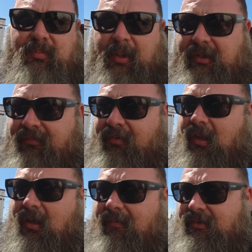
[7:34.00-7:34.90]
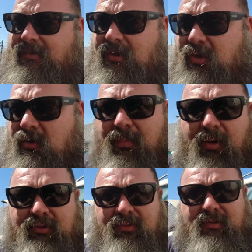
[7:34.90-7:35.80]
is about to fall off because the
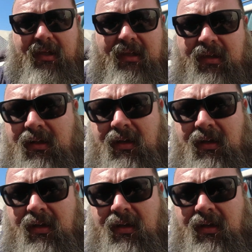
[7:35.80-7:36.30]
U-bolts are like,